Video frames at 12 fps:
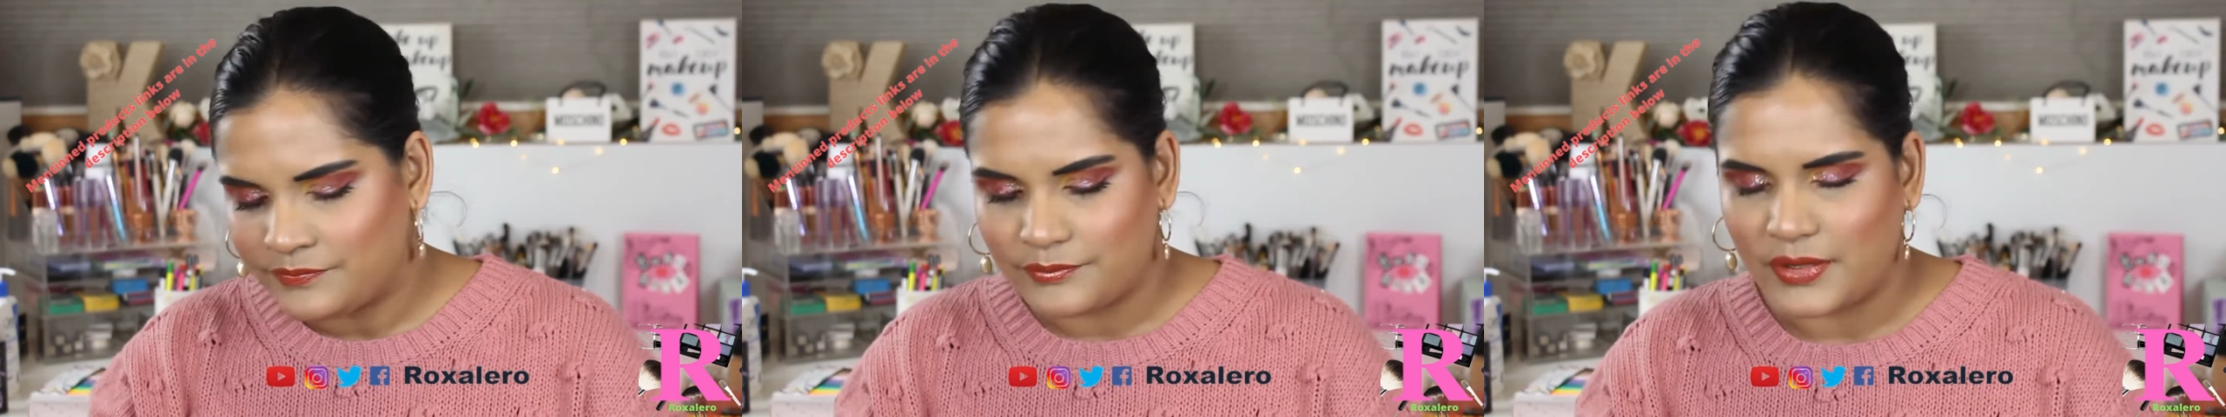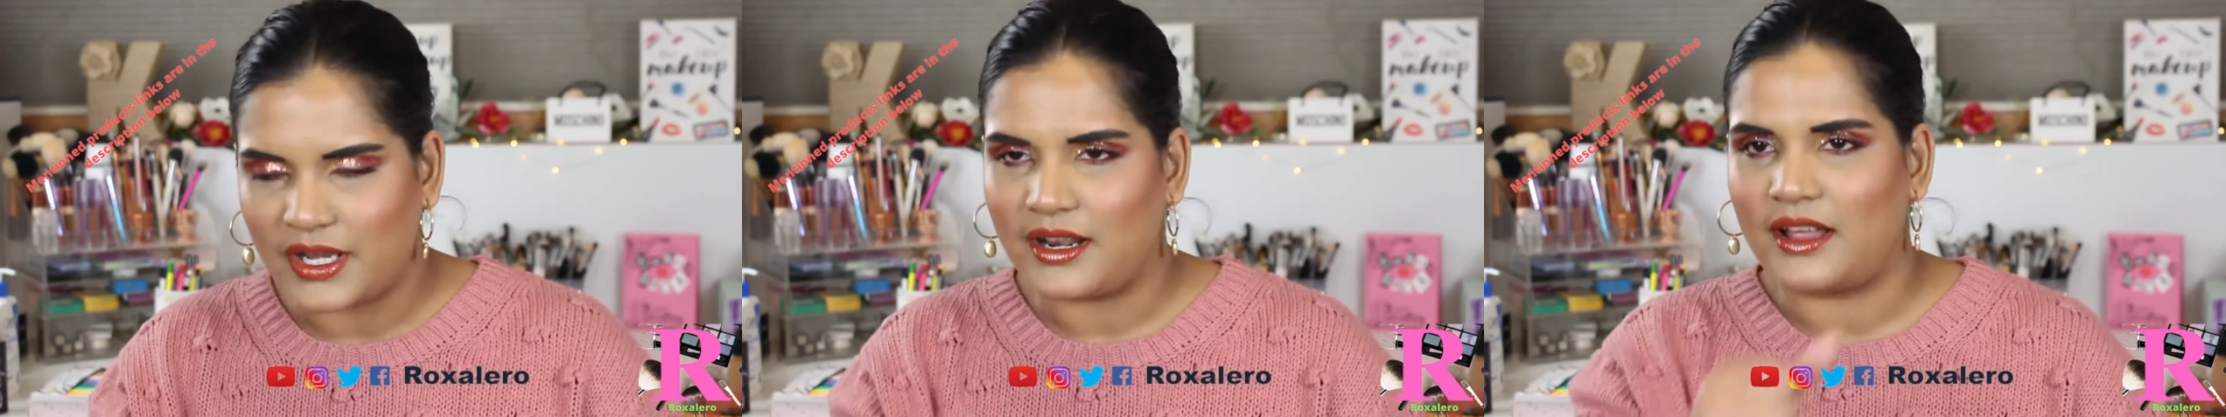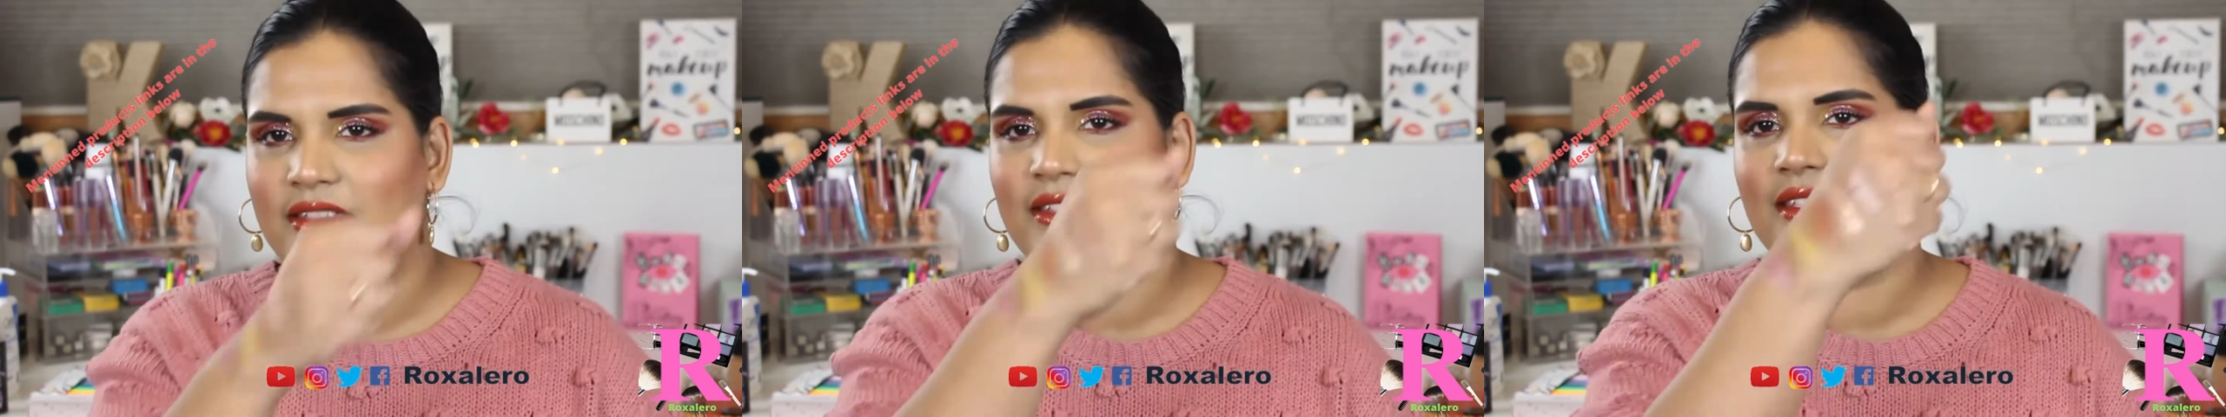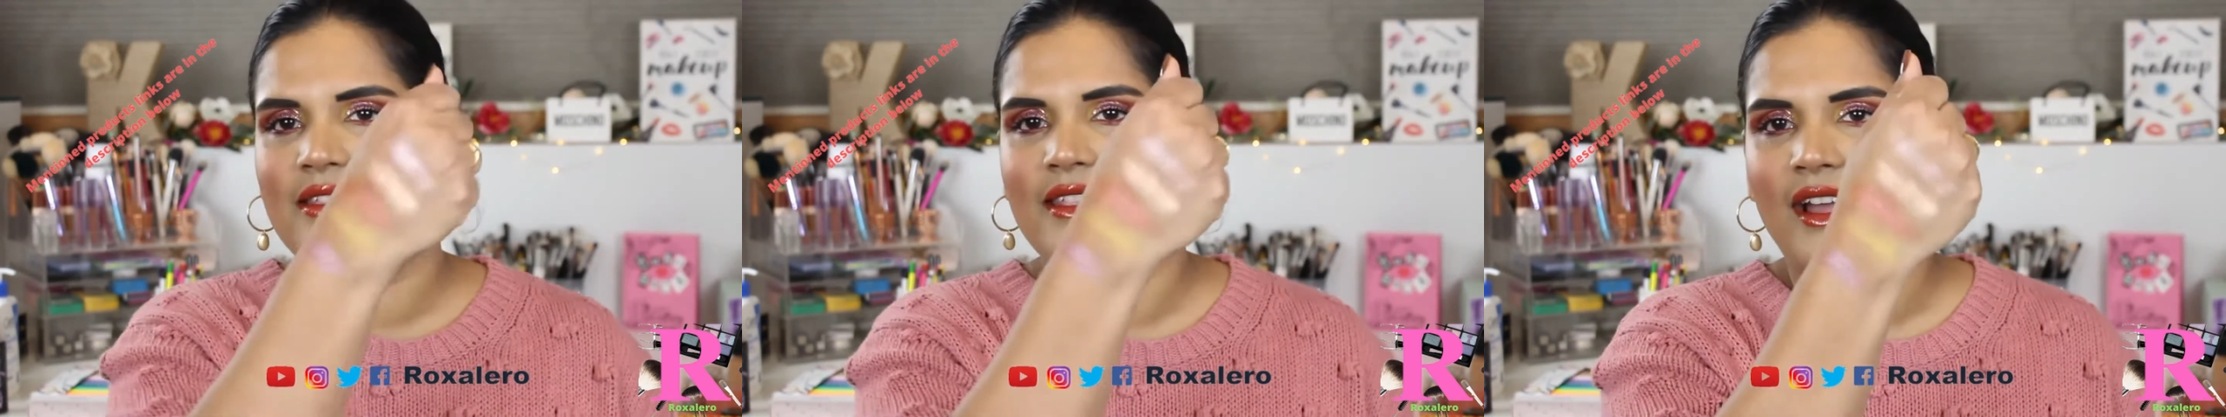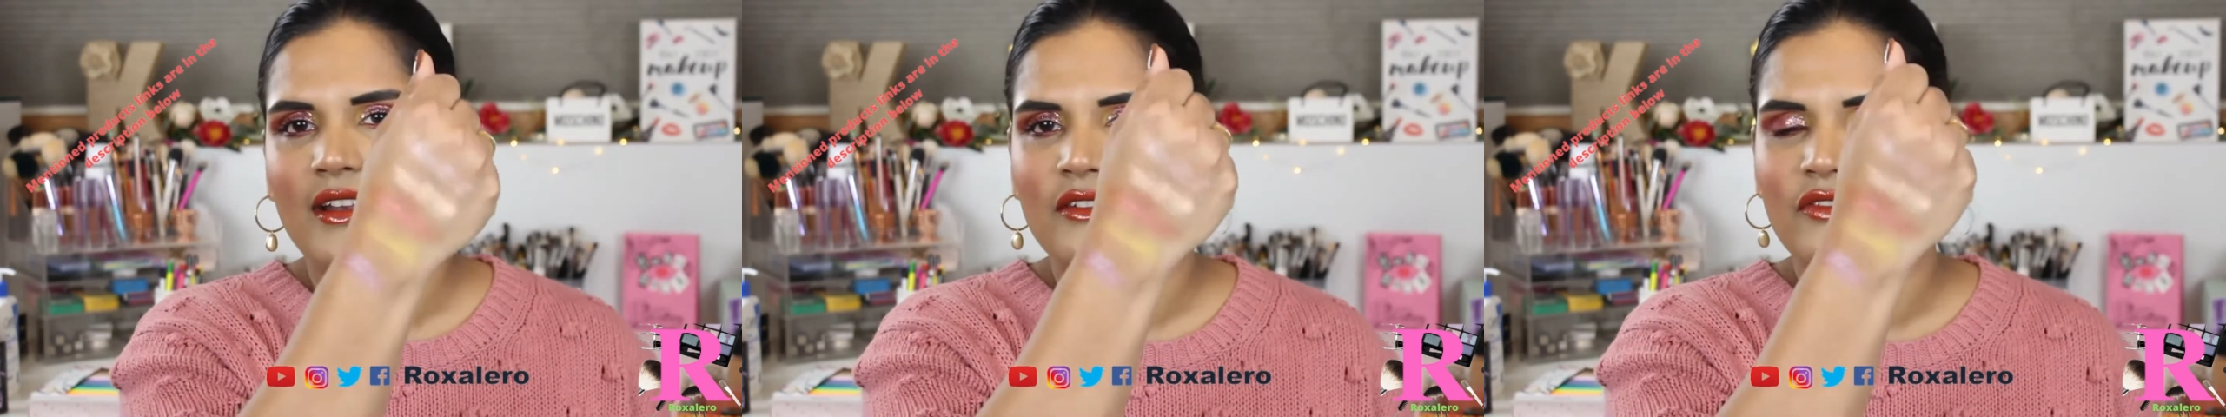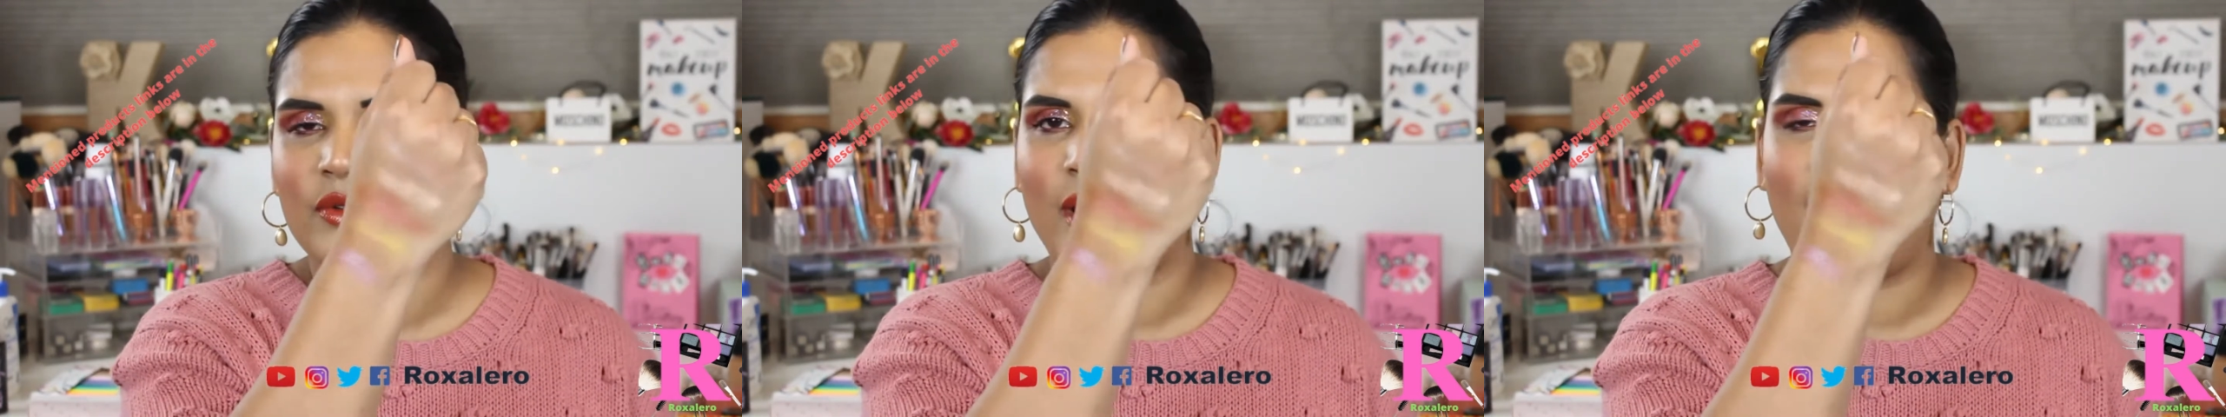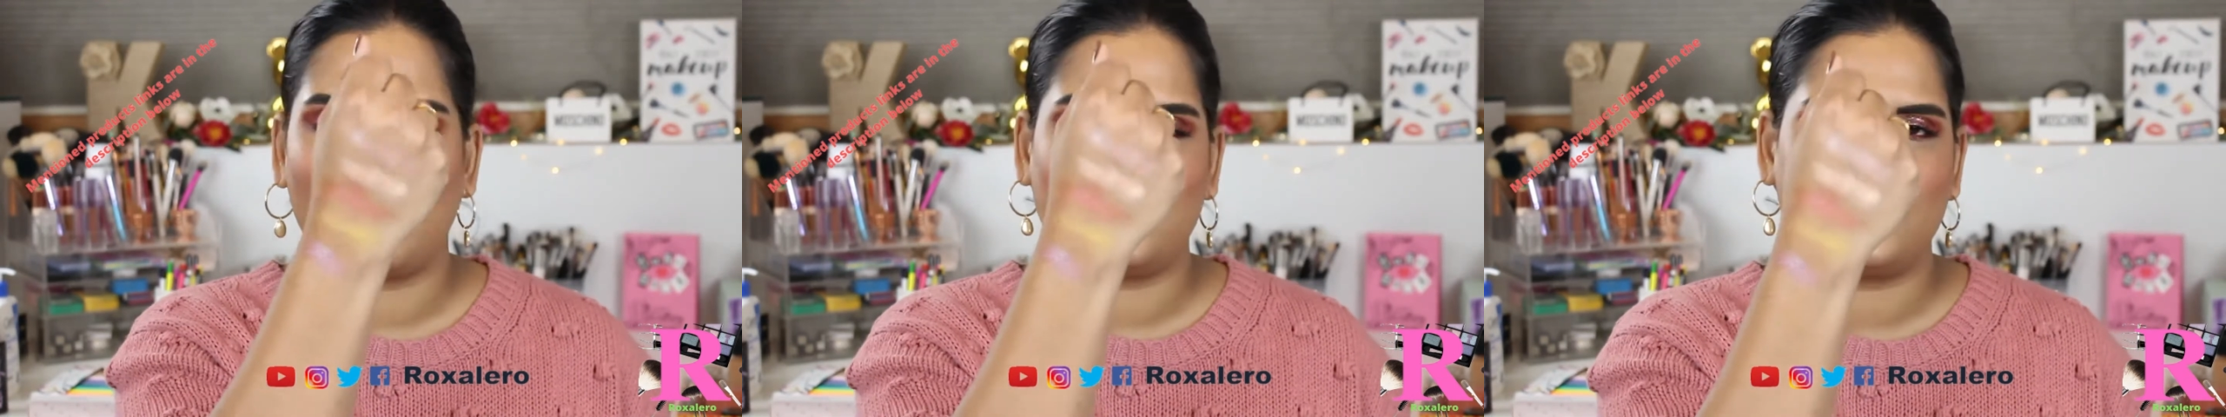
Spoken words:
But other than that, if you have